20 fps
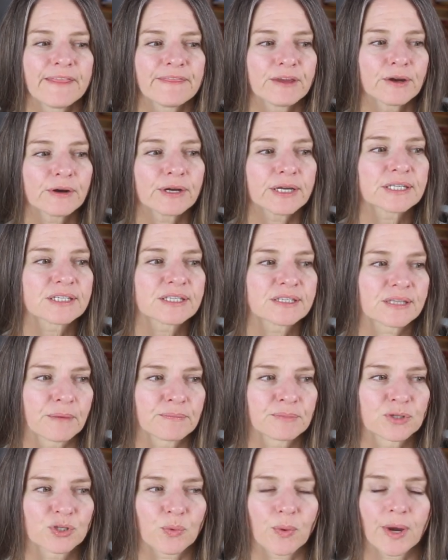There is
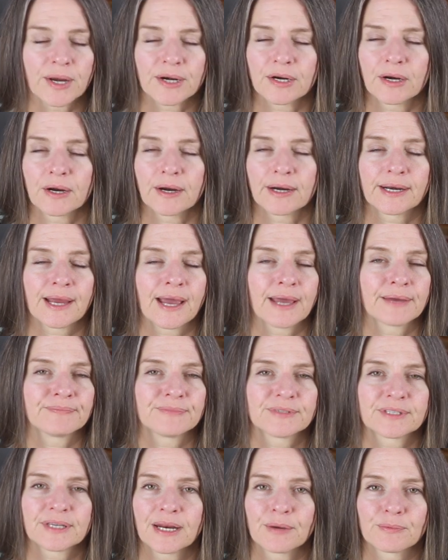some sweater and
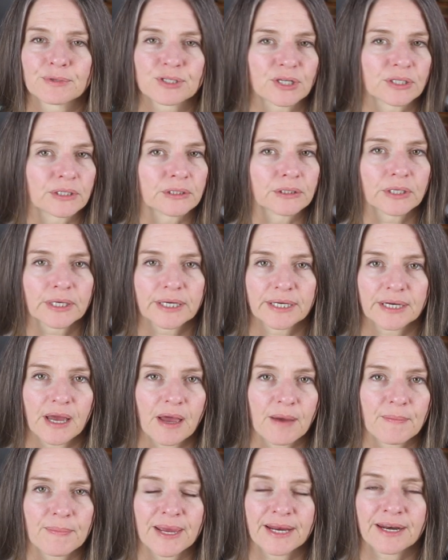I said I was gonna look it
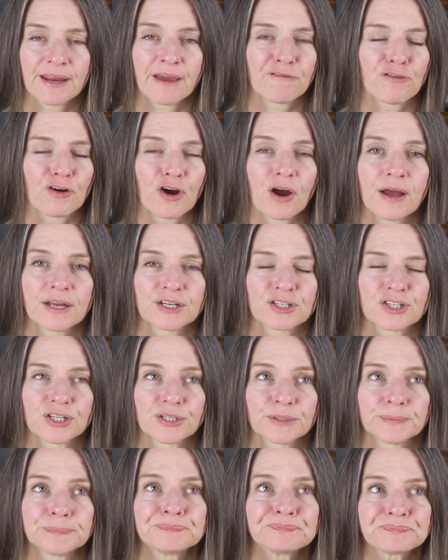up and I forgot
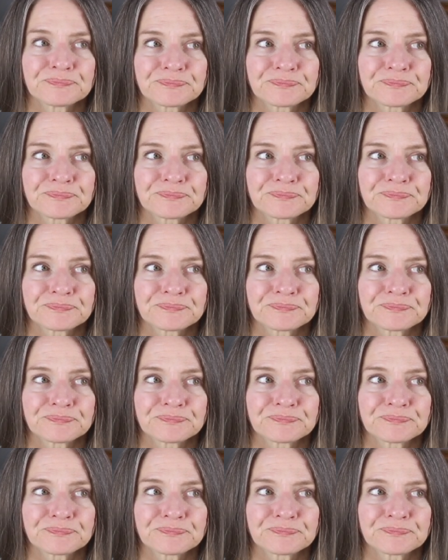to.